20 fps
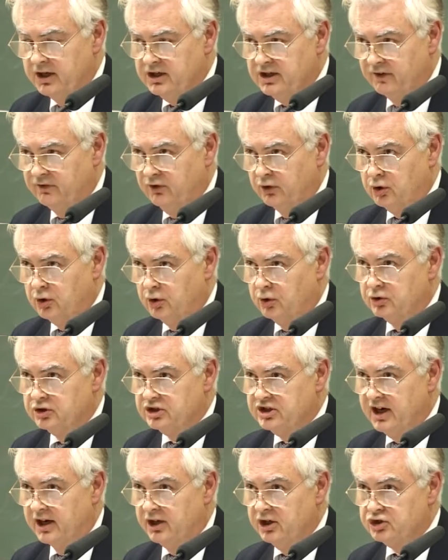
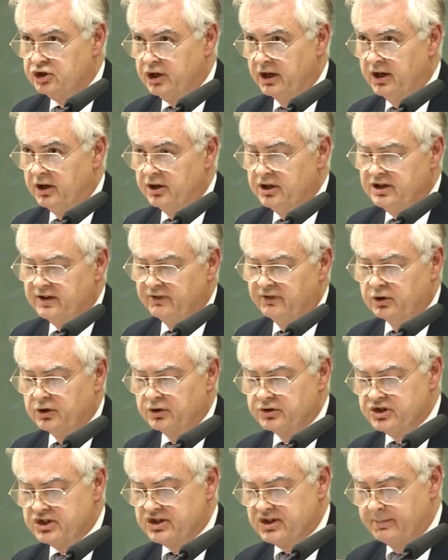difficult territory here, and
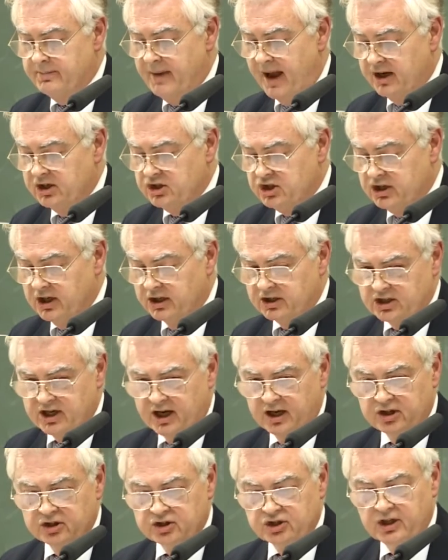difficult semantic
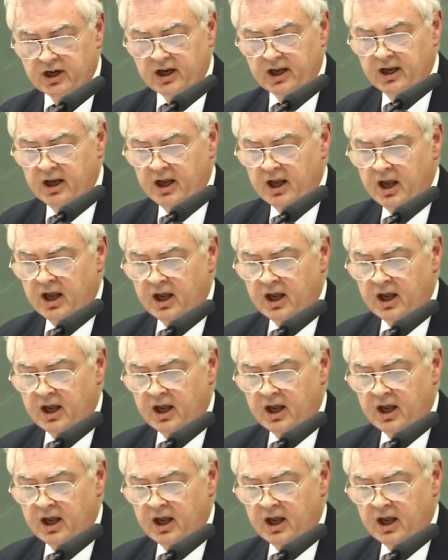territory,